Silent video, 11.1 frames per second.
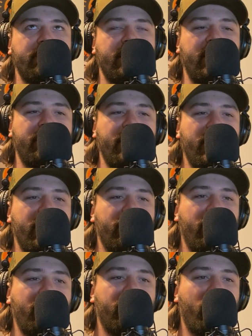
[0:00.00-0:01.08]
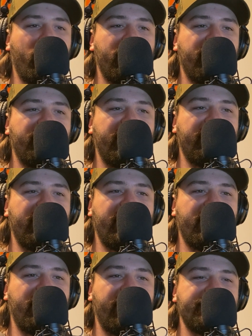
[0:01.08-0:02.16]
They're not recording us because they
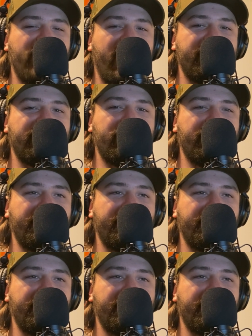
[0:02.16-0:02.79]
think our job is cool.